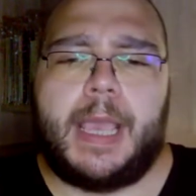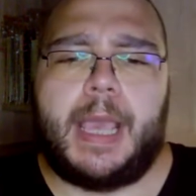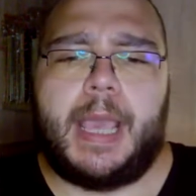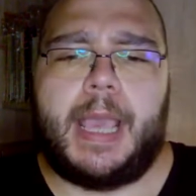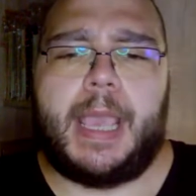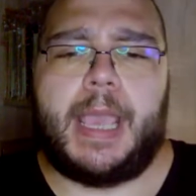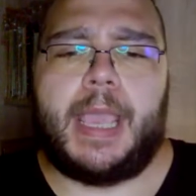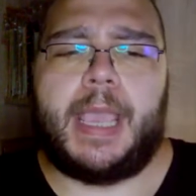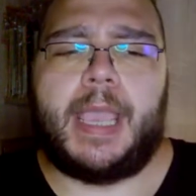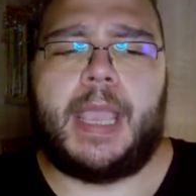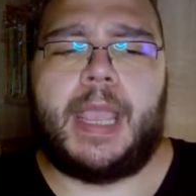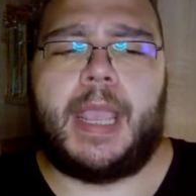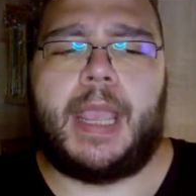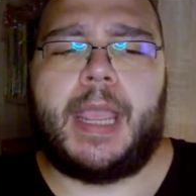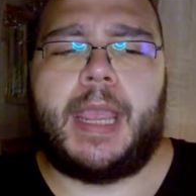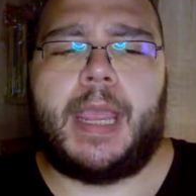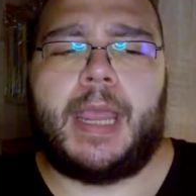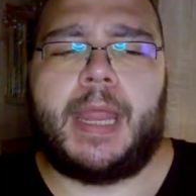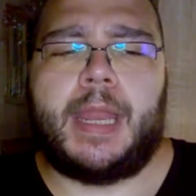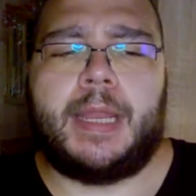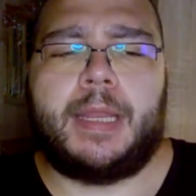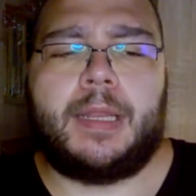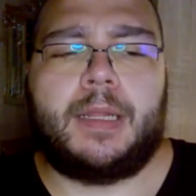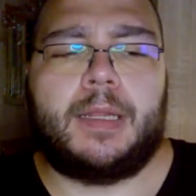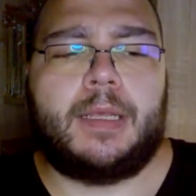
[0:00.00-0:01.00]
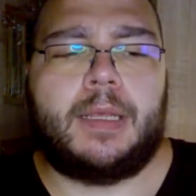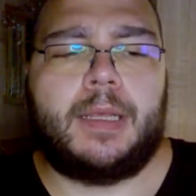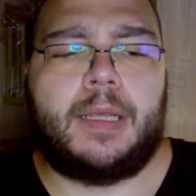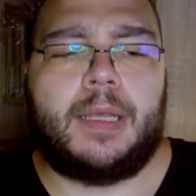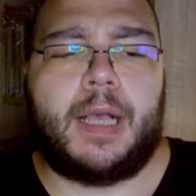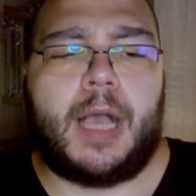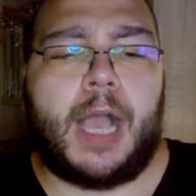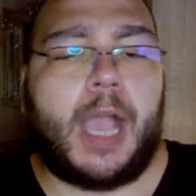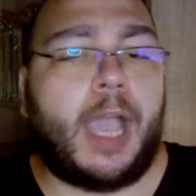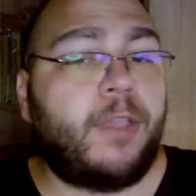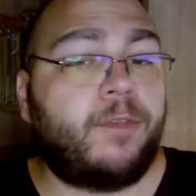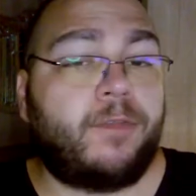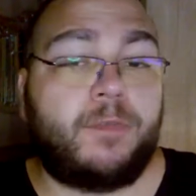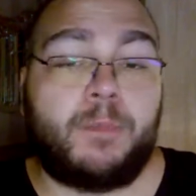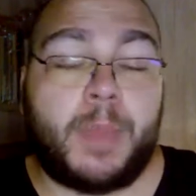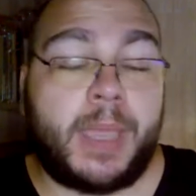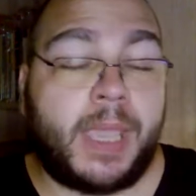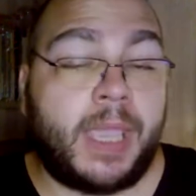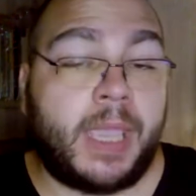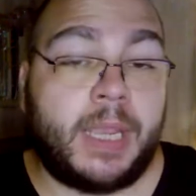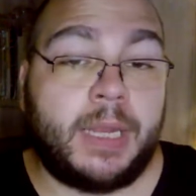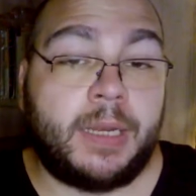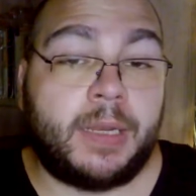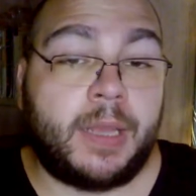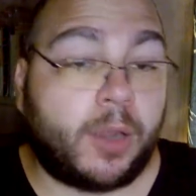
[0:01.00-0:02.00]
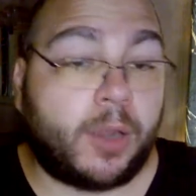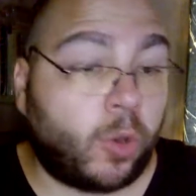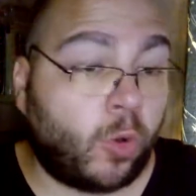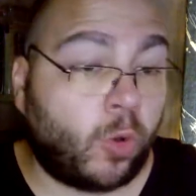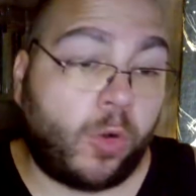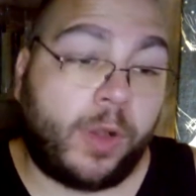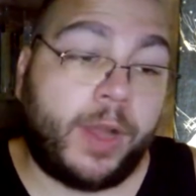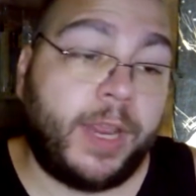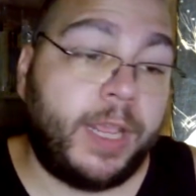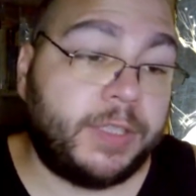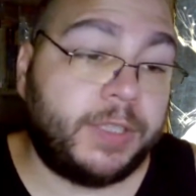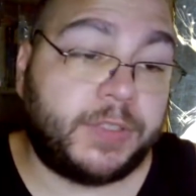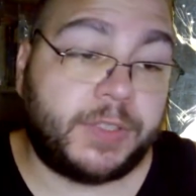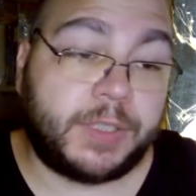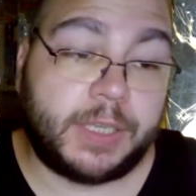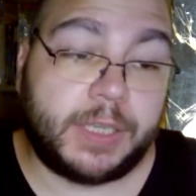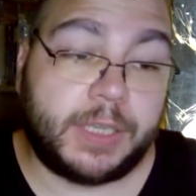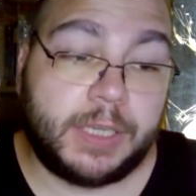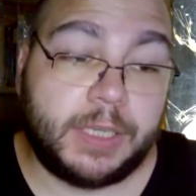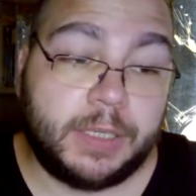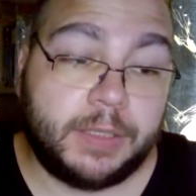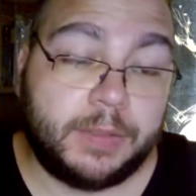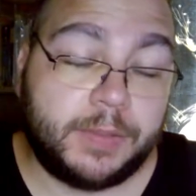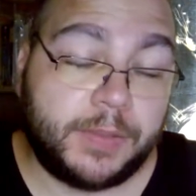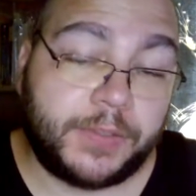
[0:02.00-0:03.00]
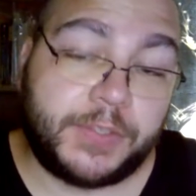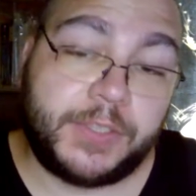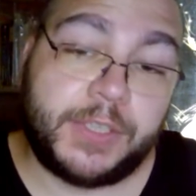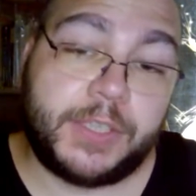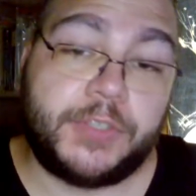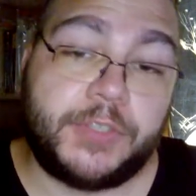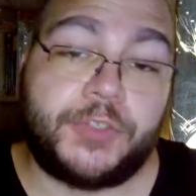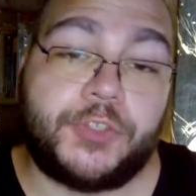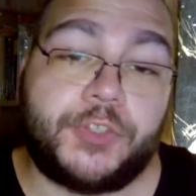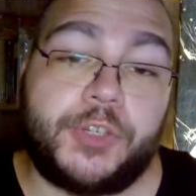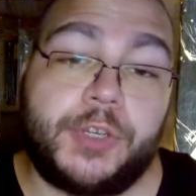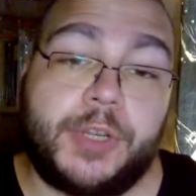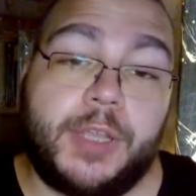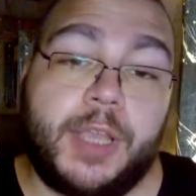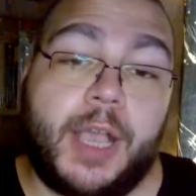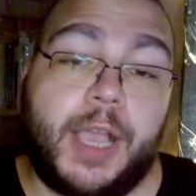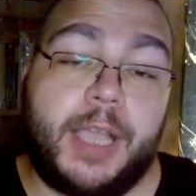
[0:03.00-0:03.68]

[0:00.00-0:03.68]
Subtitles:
And I've made a crazy decision.